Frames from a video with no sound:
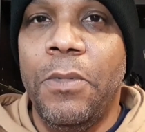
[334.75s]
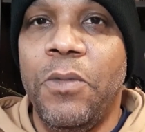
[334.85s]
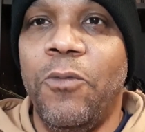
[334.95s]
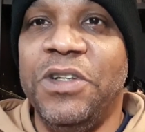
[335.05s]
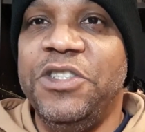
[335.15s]

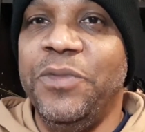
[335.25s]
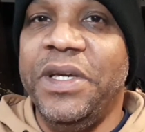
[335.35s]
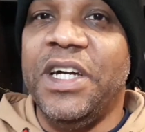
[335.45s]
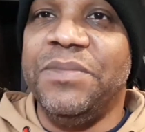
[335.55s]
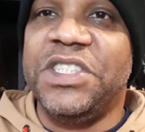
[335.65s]
Once you
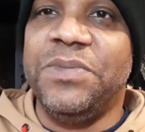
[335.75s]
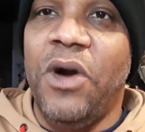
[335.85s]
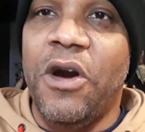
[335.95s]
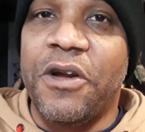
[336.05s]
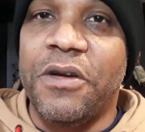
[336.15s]
become
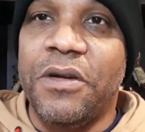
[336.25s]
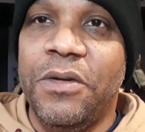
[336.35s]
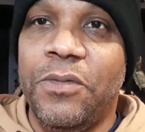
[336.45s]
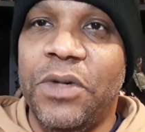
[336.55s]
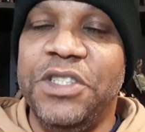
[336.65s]
smarter,
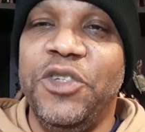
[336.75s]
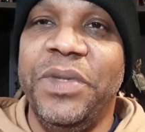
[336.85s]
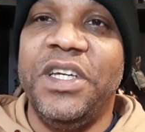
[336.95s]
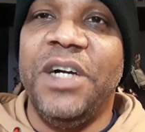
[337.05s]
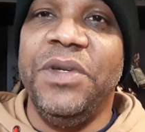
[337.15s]
once you
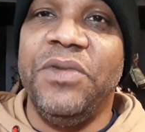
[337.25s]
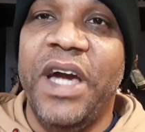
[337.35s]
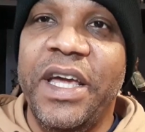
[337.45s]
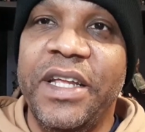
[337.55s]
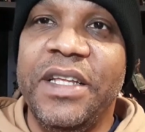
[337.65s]
become
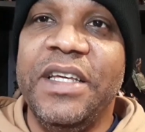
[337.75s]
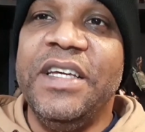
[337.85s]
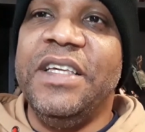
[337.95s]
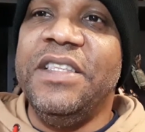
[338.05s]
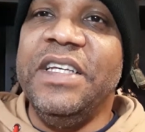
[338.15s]
united,
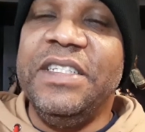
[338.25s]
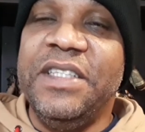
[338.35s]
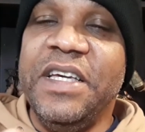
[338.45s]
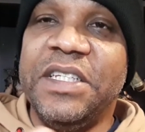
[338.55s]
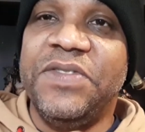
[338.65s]
these
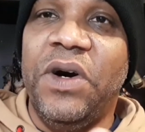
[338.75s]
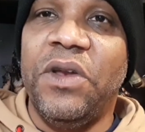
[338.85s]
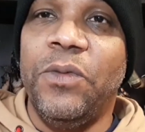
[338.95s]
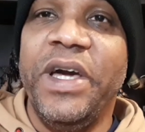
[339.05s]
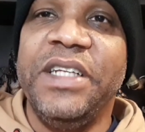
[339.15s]
things fall
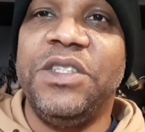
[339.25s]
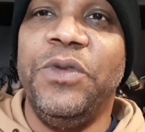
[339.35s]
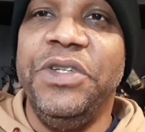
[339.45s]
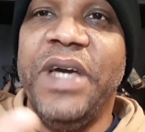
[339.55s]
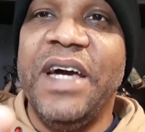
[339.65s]
away. So
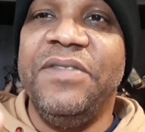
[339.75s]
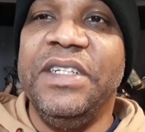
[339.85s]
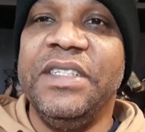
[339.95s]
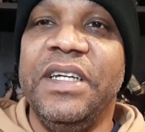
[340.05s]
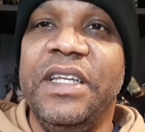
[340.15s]
when you have
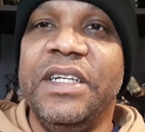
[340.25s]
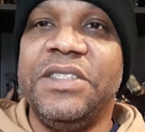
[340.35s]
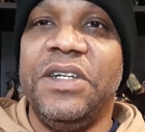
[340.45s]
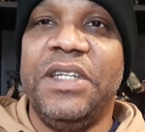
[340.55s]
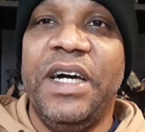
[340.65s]
these
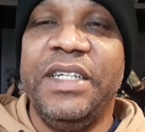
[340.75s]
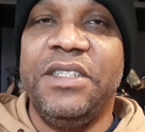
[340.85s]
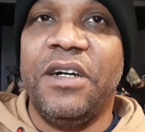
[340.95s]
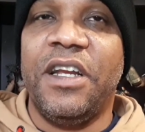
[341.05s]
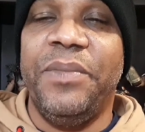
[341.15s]
idiots online
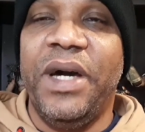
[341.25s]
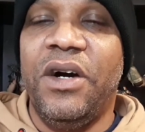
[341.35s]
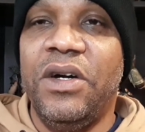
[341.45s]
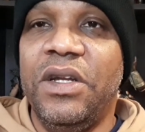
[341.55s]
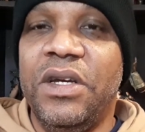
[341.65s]
talking
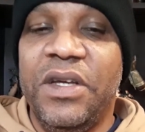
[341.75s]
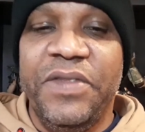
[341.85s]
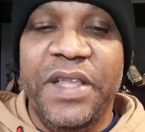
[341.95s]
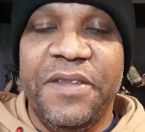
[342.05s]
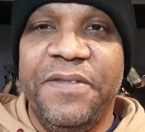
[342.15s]
about
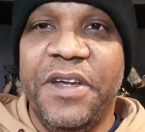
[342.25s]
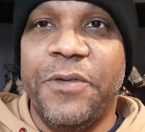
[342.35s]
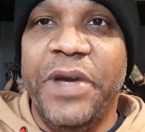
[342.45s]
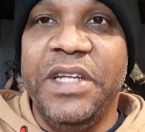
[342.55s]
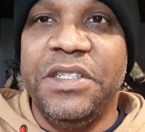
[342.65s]
that the
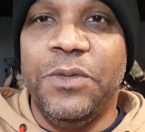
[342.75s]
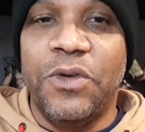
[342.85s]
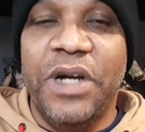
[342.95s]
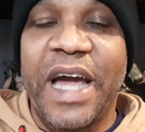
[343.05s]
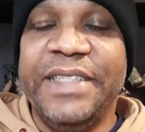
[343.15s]
Federation
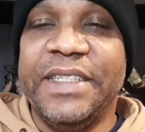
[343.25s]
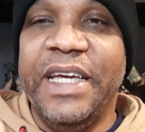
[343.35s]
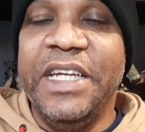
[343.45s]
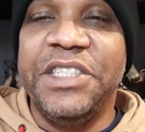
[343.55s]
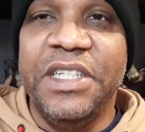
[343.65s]
were
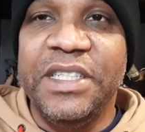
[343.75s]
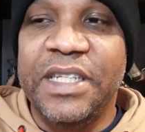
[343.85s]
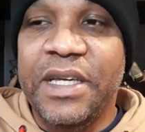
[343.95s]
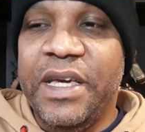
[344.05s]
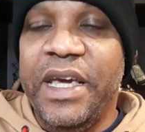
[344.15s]
isolationist,
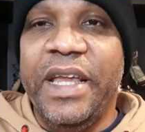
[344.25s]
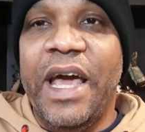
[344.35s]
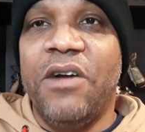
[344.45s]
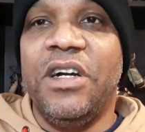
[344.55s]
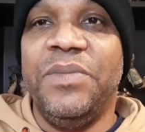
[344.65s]
and
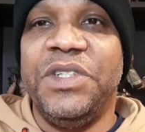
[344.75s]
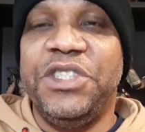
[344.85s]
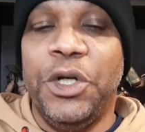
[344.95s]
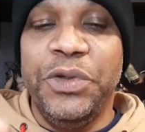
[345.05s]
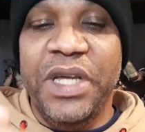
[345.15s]
how come the
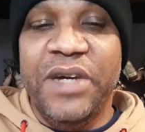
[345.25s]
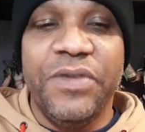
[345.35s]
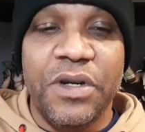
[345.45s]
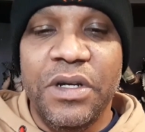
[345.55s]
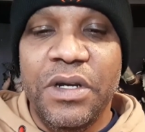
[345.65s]
show
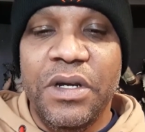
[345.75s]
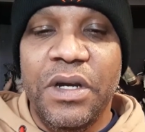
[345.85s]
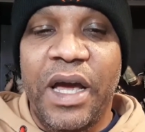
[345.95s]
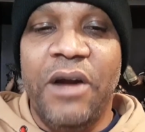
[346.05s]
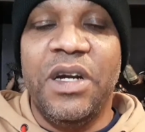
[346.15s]
never,
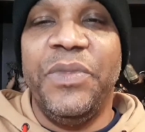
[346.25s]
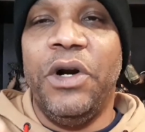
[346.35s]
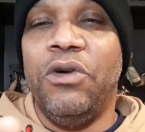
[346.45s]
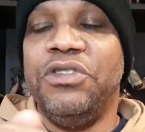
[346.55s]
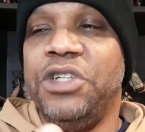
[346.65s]
how come the
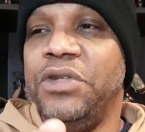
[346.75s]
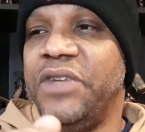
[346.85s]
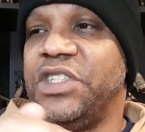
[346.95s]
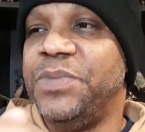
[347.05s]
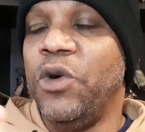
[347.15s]
old show
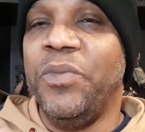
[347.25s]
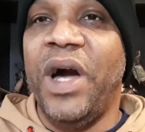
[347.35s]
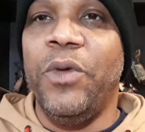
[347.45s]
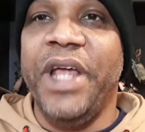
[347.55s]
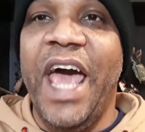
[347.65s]
never spoke
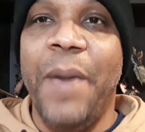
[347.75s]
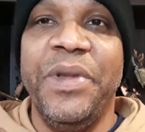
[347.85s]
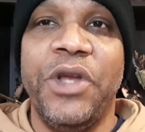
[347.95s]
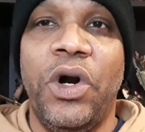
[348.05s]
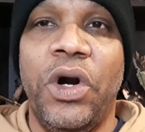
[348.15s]
about what
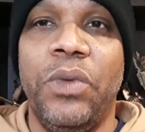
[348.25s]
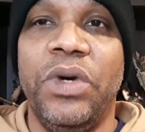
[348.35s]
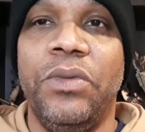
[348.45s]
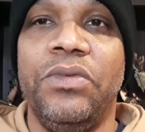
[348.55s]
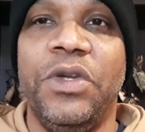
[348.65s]
happened on
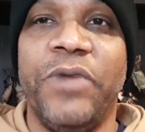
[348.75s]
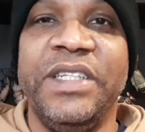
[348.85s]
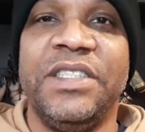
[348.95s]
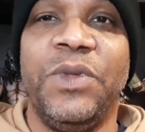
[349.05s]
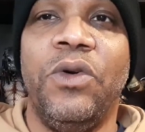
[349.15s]
what the
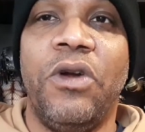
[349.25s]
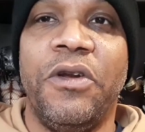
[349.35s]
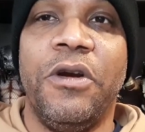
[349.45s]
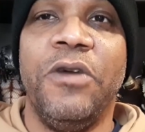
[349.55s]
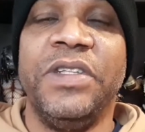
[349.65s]
racism going on
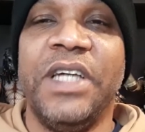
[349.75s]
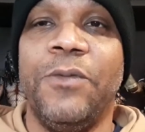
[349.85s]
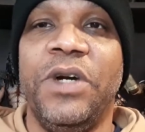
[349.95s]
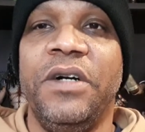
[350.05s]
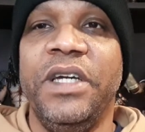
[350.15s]
on Earth? It's like,
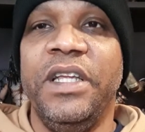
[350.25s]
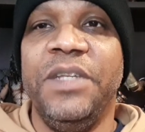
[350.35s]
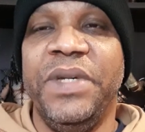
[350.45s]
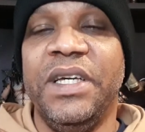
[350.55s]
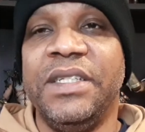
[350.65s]
well, idiot,
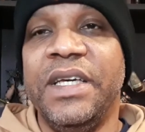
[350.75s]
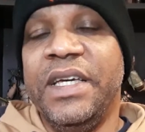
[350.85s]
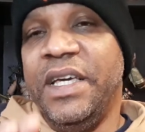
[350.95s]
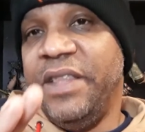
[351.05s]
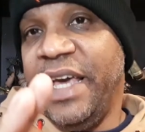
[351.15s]
because
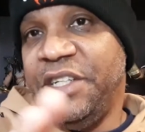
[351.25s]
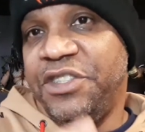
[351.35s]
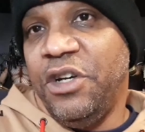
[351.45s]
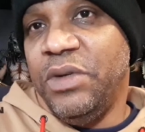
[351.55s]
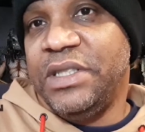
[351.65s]
in that
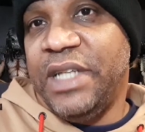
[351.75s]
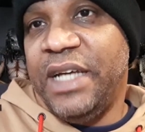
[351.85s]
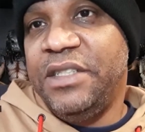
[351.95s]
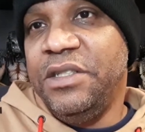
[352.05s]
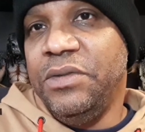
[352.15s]
show it's
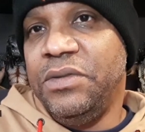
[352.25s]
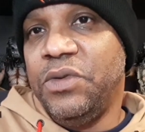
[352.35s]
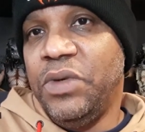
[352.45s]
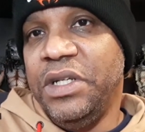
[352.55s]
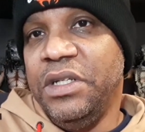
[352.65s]
not
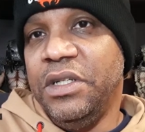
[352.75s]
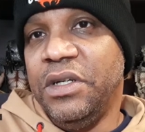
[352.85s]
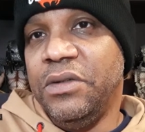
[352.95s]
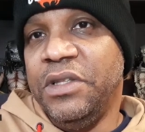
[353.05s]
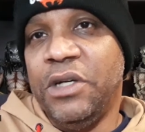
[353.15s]
220, you
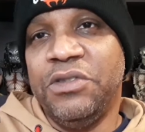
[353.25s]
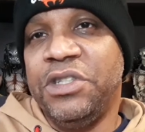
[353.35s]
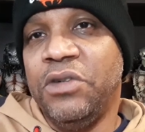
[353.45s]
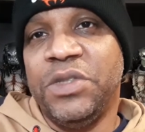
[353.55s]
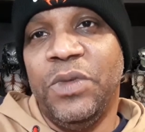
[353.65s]
know, in those
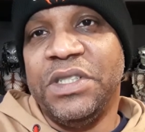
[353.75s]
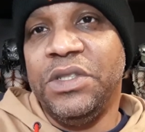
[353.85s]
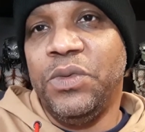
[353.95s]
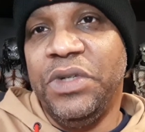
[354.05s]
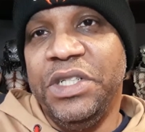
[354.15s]
shows it wasn't
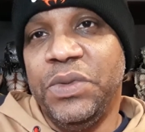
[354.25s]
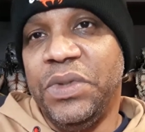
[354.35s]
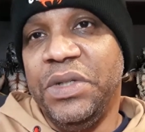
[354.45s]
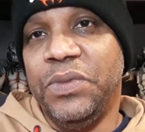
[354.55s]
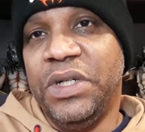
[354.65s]

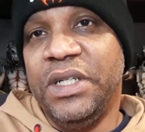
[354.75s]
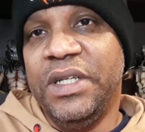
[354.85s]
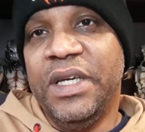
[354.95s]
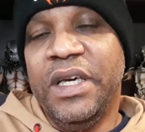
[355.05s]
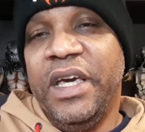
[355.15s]
2021,
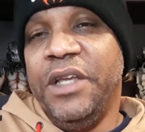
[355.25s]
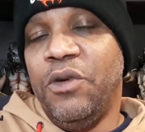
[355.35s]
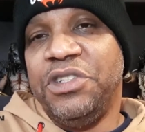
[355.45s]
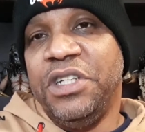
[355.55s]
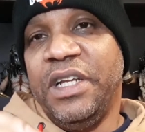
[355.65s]
and
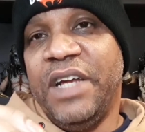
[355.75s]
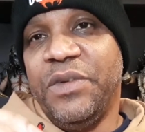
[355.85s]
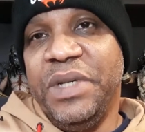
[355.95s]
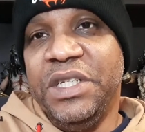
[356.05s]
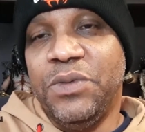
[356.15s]
nor should it ever
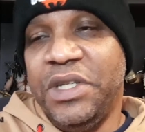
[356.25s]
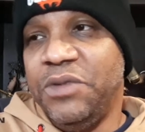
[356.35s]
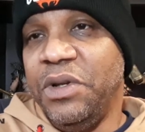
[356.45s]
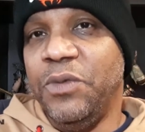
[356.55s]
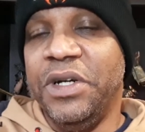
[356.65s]
be
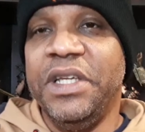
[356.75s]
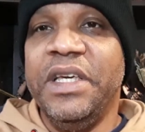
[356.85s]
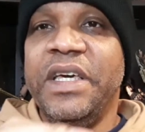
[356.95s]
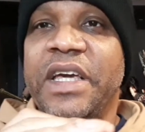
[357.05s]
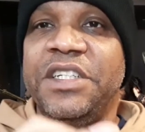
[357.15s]
2021.
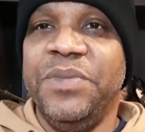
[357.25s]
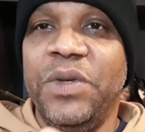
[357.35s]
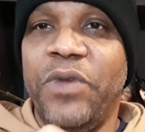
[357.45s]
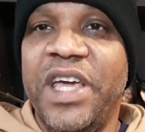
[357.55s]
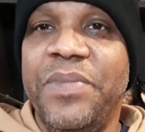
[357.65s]
It should be
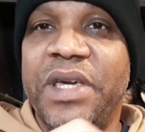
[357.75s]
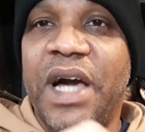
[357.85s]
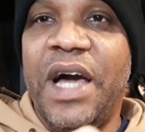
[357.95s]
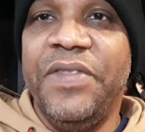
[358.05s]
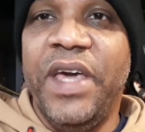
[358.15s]
way
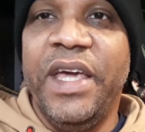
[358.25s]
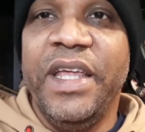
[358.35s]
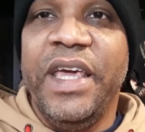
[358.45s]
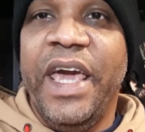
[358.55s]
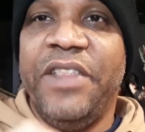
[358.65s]
beyond that,
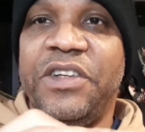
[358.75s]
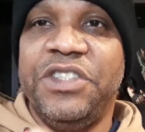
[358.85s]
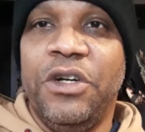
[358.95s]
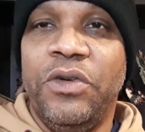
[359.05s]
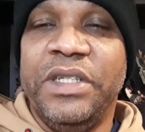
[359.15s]
and the
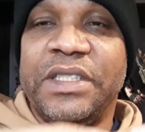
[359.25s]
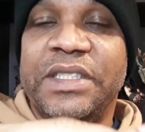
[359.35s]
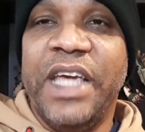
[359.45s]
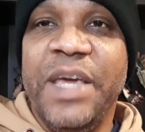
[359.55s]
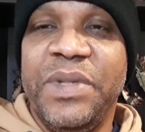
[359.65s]
show is
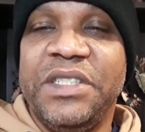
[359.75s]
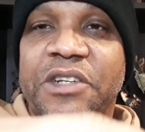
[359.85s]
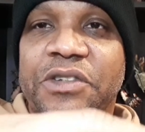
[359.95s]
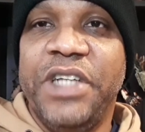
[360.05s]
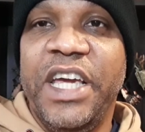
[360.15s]
escapist
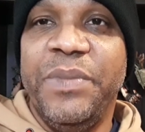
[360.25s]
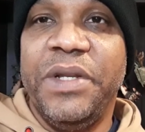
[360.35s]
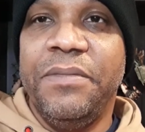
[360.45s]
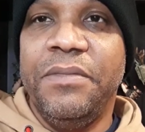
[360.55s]
entertainment.